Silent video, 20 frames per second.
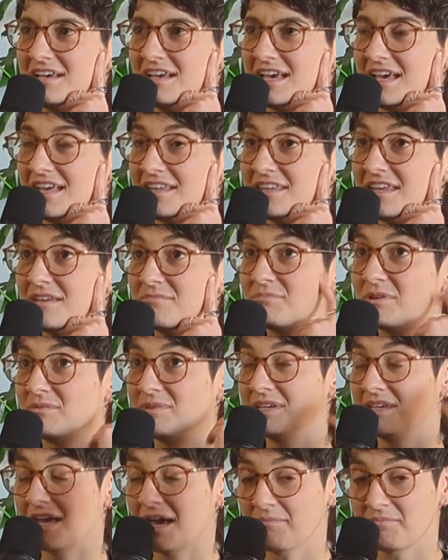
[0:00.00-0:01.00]
And then, but
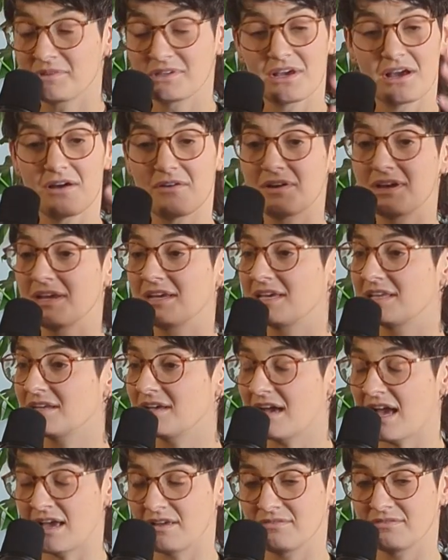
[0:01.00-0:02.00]
we kept going, and
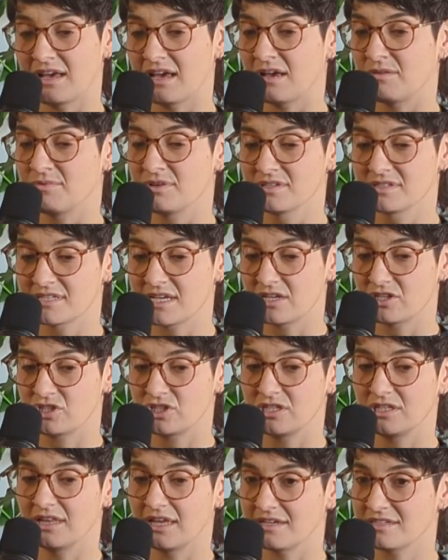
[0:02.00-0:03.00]
I will say
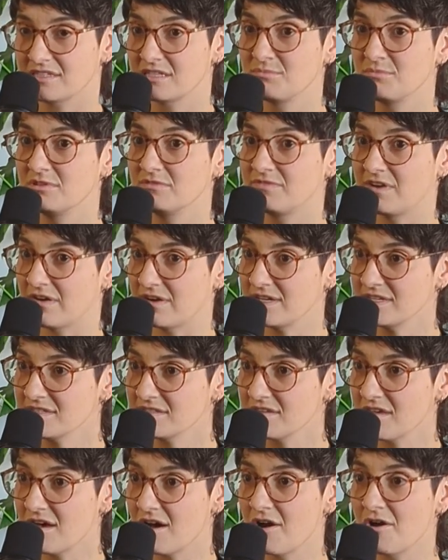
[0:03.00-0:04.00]
she likes to move very
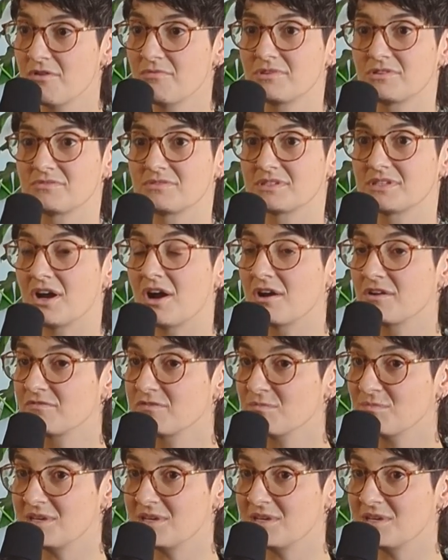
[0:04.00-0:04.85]
slow, which was hard for